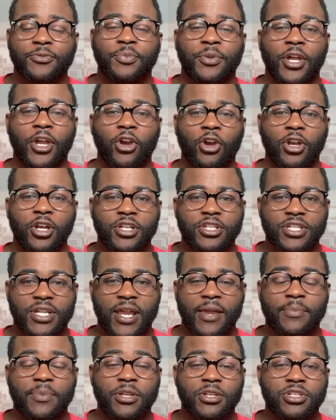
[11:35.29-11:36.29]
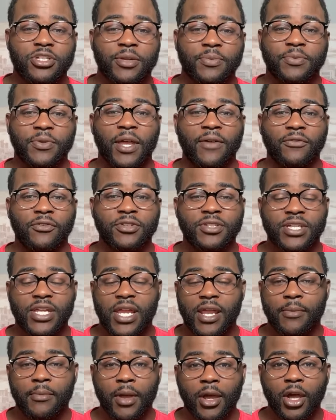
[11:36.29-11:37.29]
player on a championship level
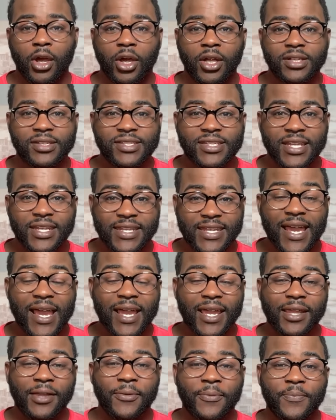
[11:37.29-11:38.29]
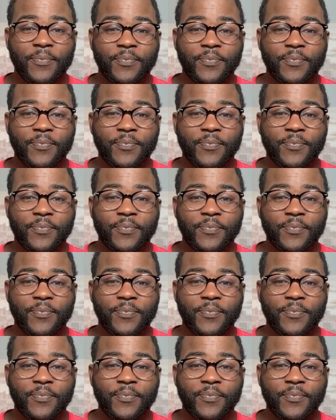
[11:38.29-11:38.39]
team today.